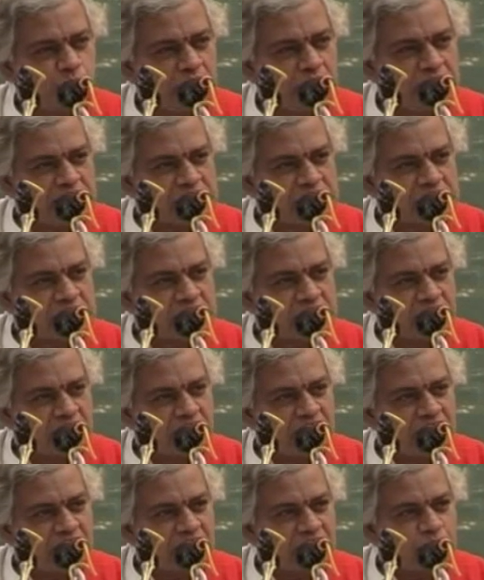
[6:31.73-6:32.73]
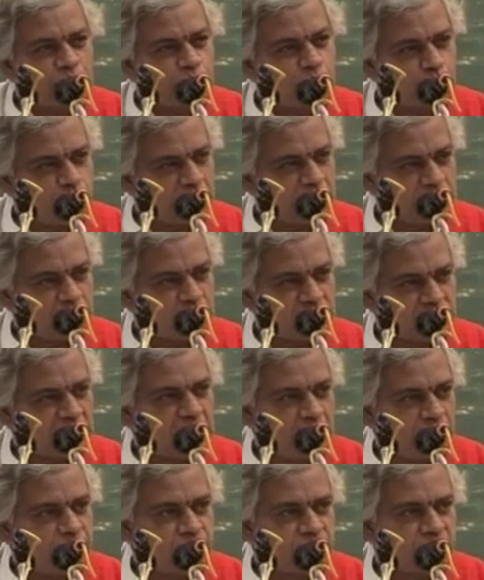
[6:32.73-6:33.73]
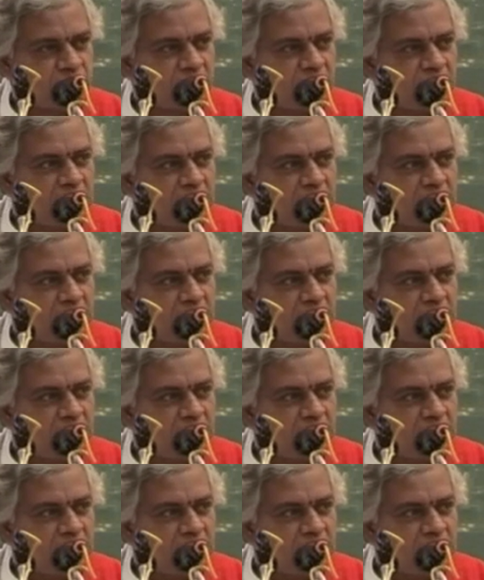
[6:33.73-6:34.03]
is guru himself.